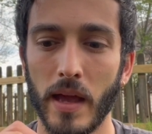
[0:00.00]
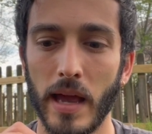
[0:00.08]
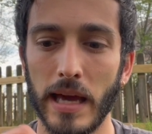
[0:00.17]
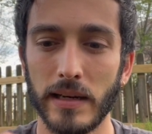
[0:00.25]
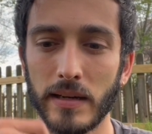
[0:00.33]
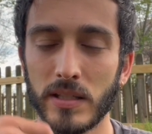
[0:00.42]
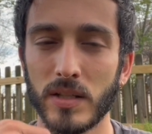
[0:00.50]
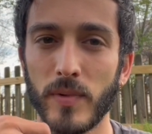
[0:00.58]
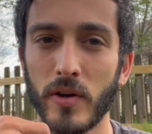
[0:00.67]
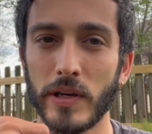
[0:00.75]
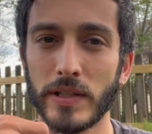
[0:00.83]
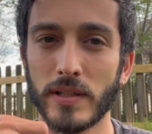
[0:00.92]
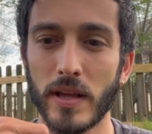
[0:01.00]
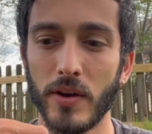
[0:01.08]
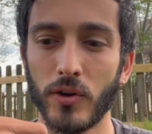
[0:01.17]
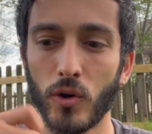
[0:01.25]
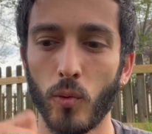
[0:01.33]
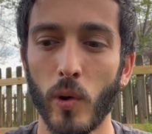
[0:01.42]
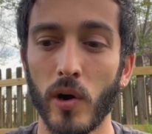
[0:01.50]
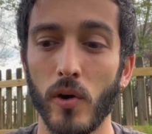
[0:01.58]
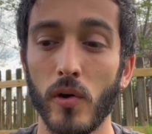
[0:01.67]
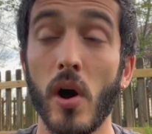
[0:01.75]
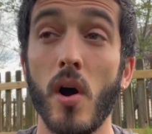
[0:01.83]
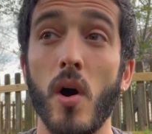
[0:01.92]
and experience the inner
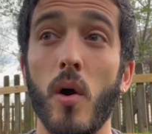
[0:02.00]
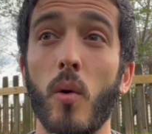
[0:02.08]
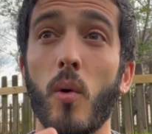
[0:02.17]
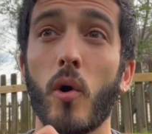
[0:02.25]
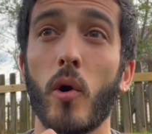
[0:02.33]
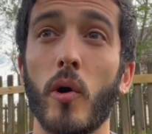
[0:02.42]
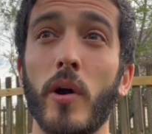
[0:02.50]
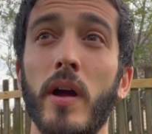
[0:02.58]
world, or